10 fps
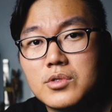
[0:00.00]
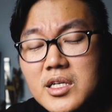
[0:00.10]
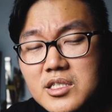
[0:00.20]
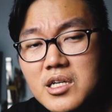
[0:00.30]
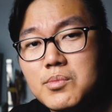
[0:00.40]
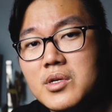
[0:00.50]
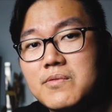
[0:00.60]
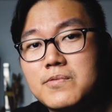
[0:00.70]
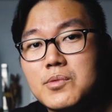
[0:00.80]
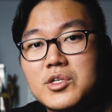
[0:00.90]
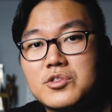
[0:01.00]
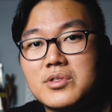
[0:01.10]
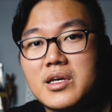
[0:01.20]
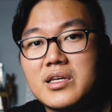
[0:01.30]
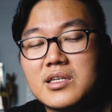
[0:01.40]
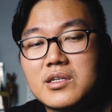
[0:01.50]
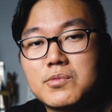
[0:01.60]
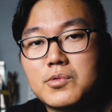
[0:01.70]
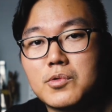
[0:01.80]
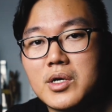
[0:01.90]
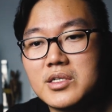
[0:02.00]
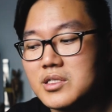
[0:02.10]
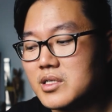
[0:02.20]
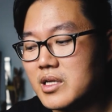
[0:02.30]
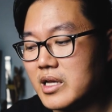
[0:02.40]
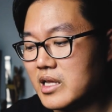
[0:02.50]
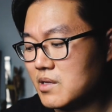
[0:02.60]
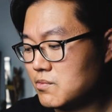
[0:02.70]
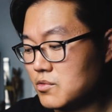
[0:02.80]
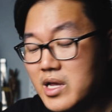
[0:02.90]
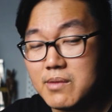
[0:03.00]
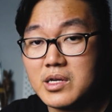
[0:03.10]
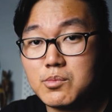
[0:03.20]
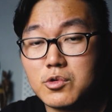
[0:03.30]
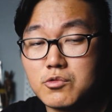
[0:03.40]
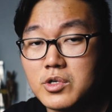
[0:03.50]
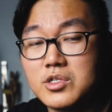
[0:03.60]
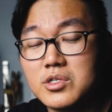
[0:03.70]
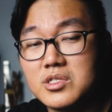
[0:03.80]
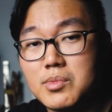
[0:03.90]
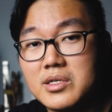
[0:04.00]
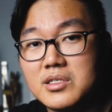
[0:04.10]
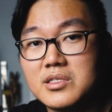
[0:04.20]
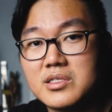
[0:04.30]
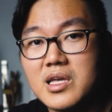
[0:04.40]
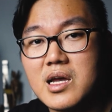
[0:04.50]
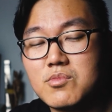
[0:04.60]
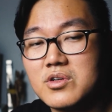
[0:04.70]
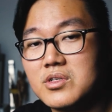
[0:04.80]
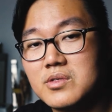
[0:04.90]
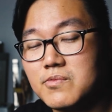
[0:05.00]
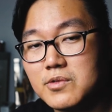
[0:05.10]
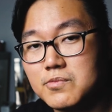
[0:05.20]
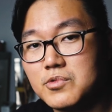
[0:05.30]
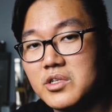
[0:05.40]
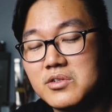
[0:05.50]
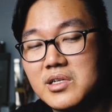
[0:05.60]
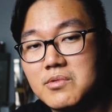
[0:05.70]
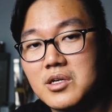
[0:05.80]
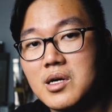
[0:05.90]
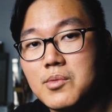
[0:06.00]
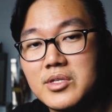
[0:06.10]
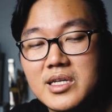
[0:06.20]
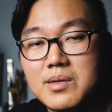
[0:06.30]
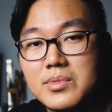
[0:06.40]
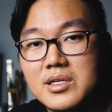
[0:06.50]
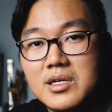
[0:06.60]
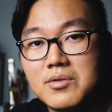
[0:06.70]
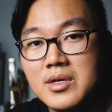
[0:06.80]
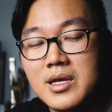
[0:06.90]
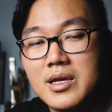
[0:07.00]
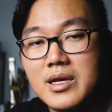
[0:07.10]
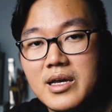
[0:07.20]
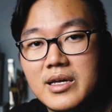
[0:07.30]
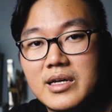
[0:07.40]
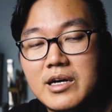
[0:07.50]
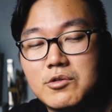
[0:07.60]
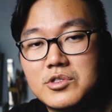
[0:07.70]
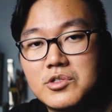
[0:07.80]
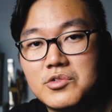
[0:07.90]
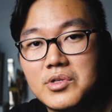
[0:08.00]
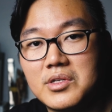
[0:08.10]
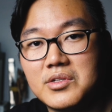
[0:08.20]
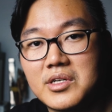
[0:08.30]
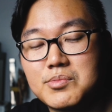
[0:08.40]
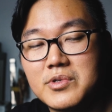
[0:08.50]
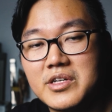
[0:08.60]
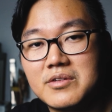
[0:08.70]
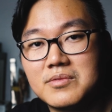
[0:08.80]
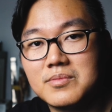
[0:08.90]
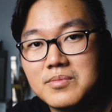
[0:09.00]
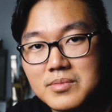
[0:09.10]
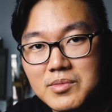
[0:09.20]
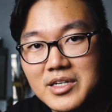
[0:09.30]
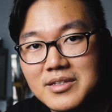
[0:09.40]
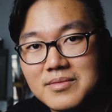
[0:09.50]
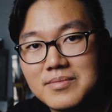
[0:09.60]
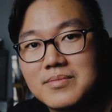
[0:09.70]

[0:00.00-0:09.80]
So that's gonna be it for me today. Thank you for watching, and if you have any more questions about these cameras, feel free to leave a comment down below, and I will see you in the next video. Bye-bye.